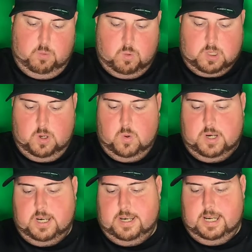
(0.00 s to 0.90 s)
I won't
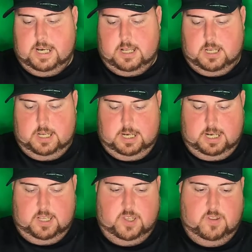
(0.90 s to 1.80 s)
go in
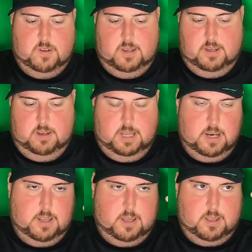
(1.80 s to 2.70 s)

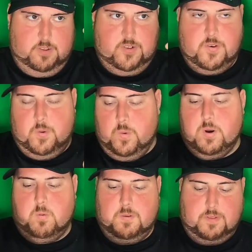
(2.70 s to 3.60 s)
a certain
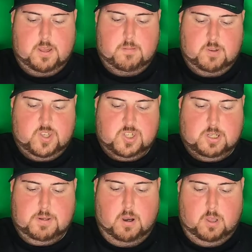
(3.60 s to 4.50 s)
order with them. It's
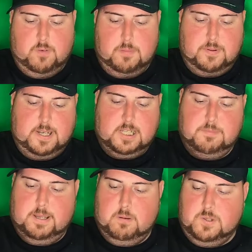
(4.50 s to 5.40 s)
just going to be all over the
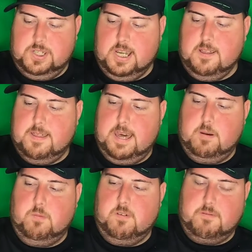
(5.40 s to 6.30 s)
place. But I will say
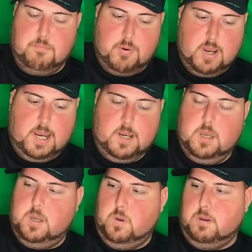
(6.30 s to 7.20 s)
that with
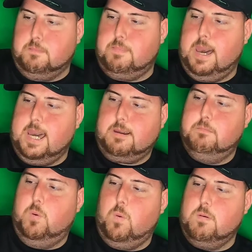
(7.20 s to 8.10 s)
Braid, you can
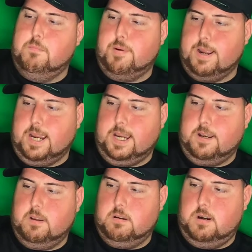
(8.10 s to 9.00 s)
pack more
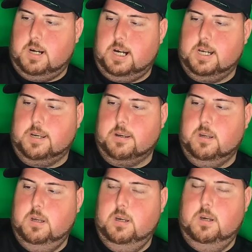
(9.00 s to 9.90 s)
Braid on